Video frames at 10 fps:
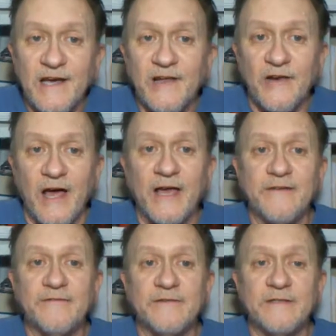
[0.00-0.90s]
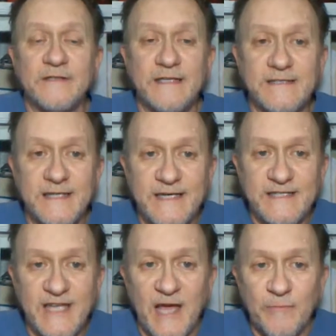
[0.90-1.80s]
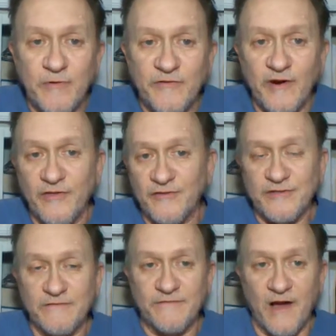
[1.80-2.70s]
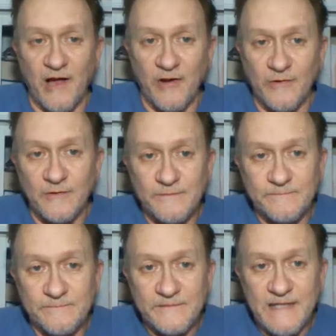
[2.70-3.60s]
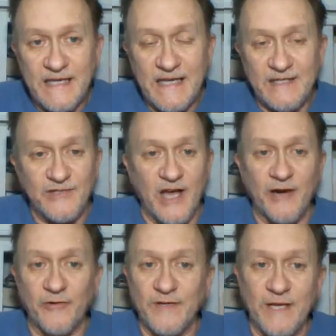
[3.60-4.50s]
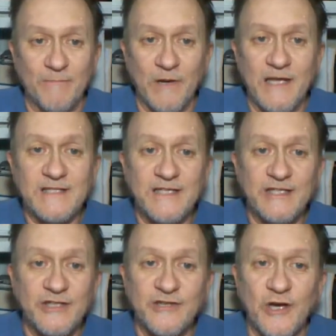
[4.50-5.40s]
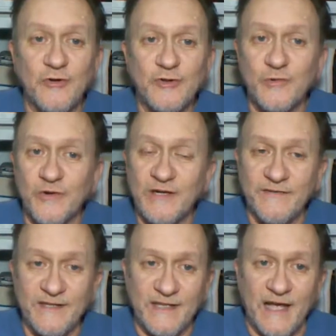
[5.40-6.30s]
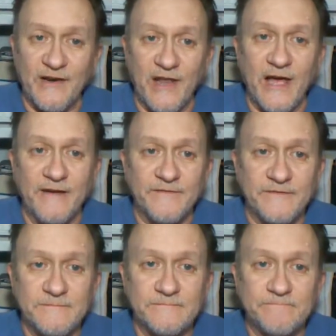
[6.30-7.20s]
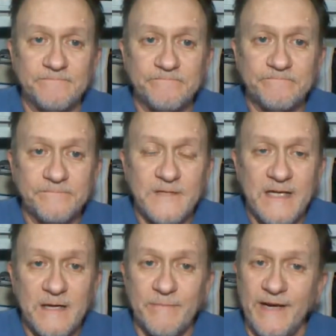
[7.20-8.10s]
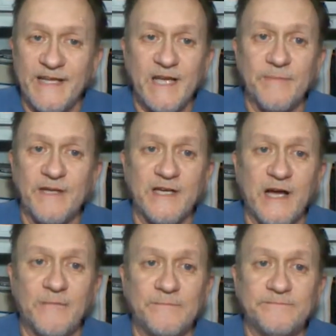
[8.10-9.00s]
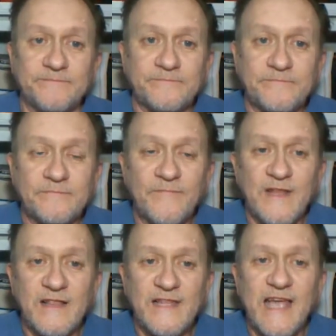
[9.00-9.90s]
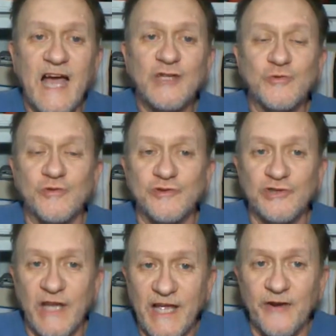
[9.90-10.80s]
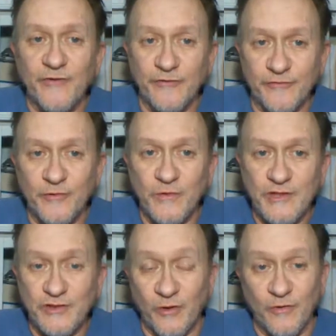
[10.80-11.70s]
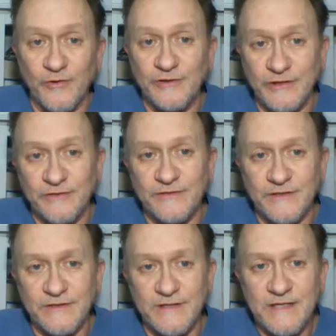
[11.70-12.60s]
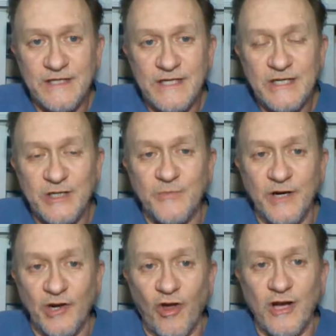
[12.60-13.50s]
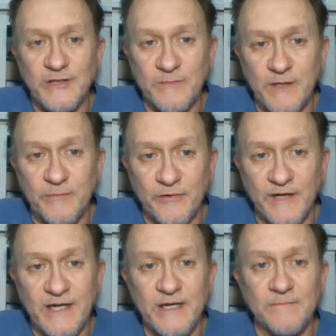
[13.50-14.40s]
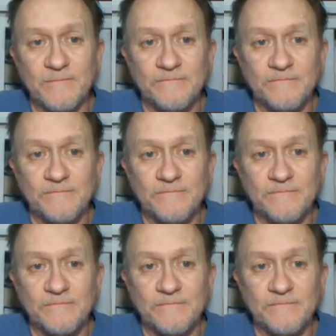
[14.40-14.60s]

a life that's an example for others to follow is not only a blessing to those who are living that life, but it can become the actual channel through which the Lord uses to bring lost people to Him.